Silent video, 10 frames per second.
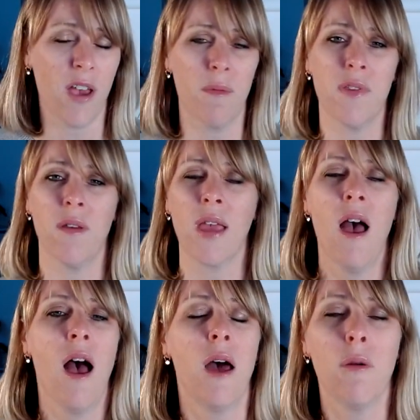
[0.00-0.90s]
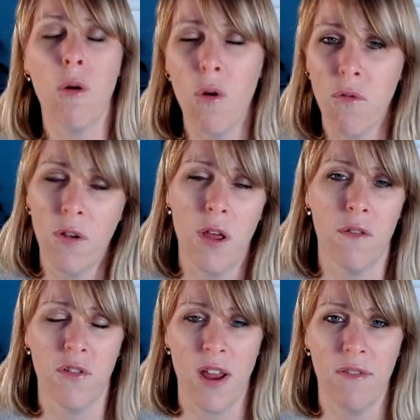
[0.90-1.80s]
I was doing an awful lot
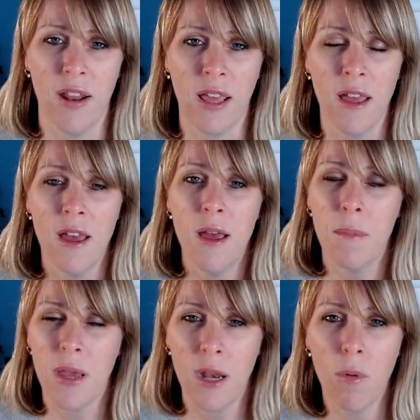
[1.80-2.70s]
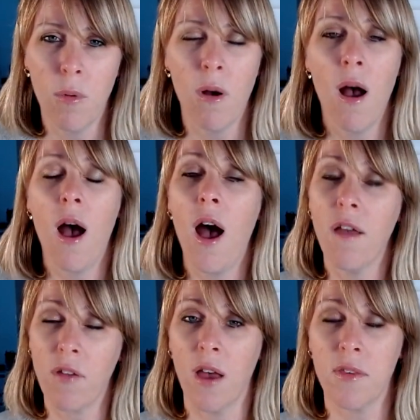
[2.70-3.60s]
of traveling. But you know what?
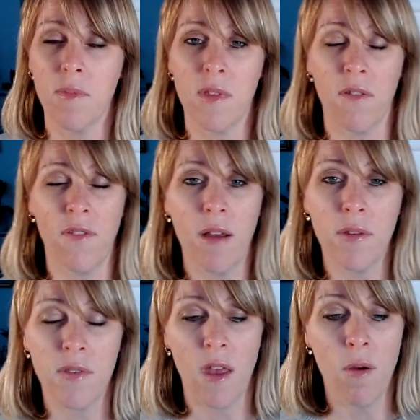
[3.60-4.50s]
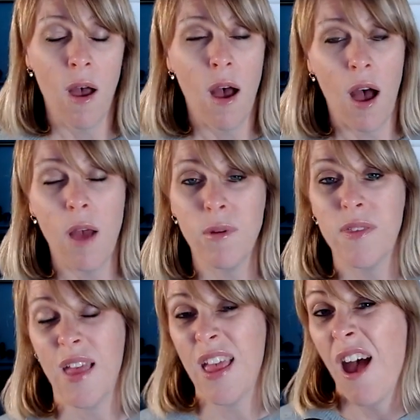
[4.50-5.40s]
I've cut some stuff out. So I would
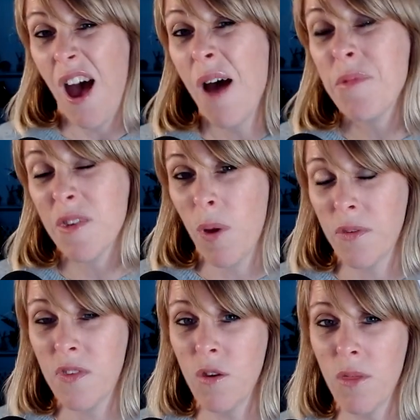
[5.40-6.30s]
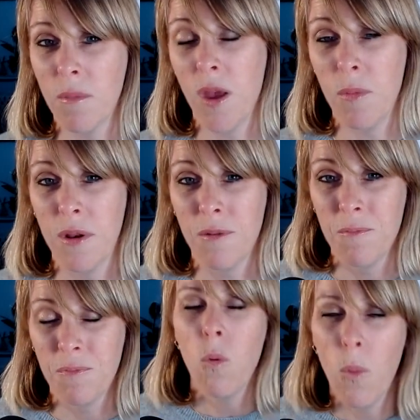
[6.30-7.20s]
say I'm just past 2 at the moment.
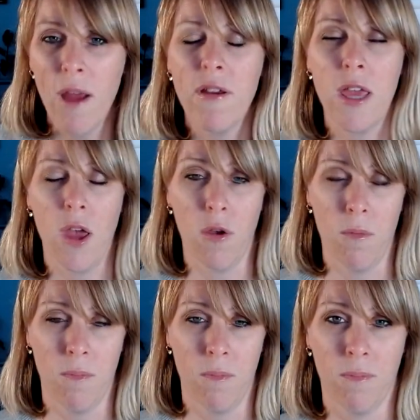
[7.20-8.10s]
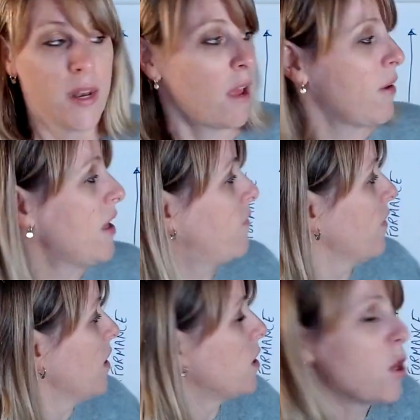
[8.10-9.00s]
Where are you? Now, if
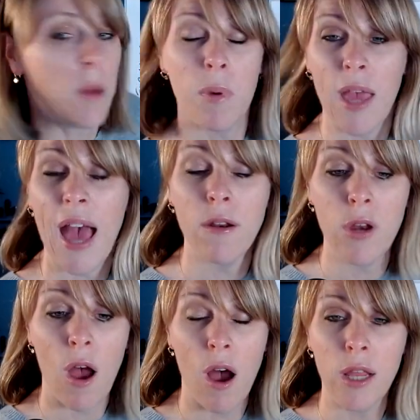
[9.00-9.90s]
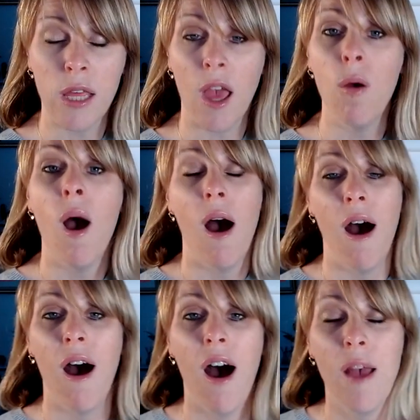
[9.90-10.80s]
you can put your hand on your heart and you can go,
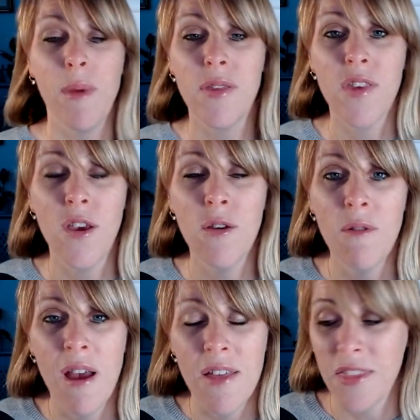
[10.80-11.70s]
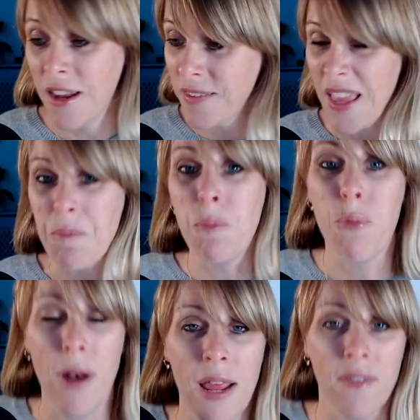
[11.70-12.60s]
I'm at 2, then I'll say,
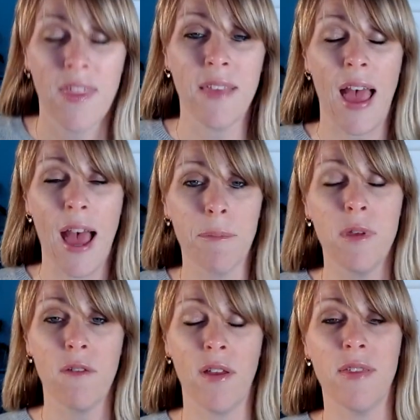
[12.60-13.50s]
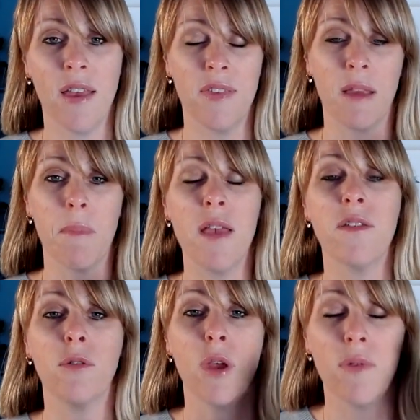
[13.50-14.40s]
brilliant. That's absolutely fantastic. Make
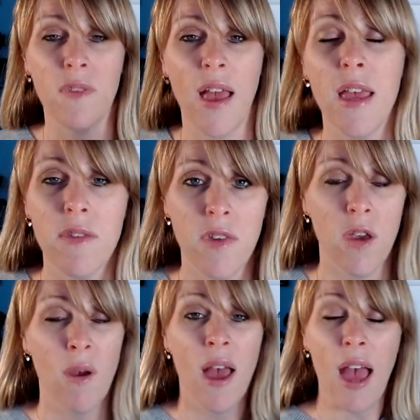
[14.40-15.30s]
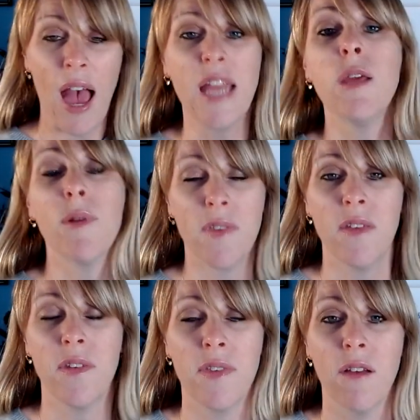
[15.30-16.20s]
sure you stay at 2 and you
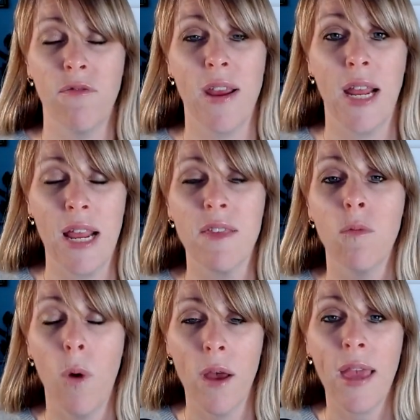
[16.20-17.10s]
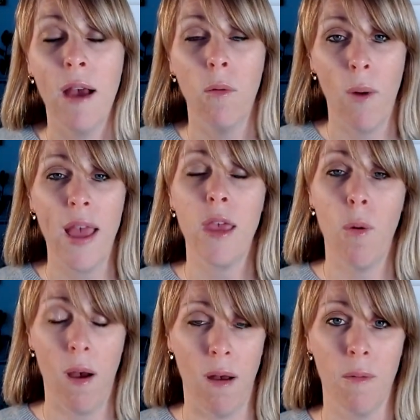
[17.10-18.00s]
assess yourself regularly to work out where
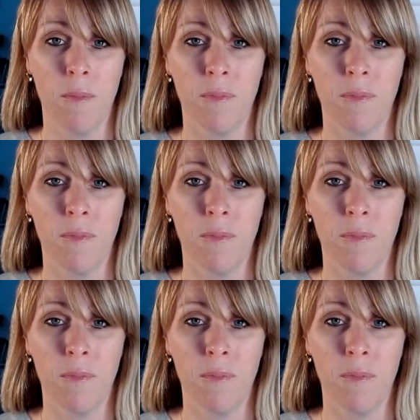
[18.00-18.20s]
you are.